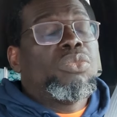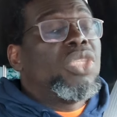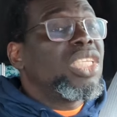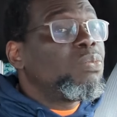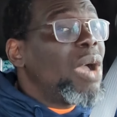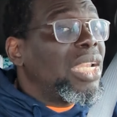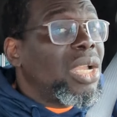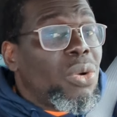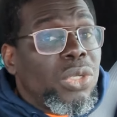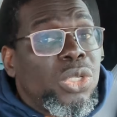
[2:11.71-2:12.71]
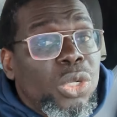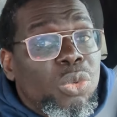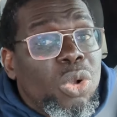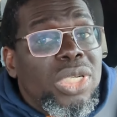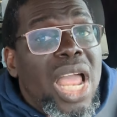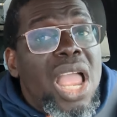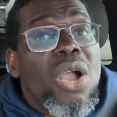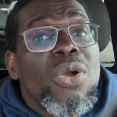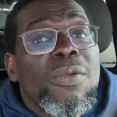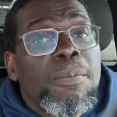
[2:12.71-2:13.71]
this man that control the world die
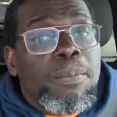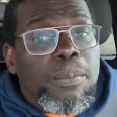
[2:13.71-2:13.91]
out.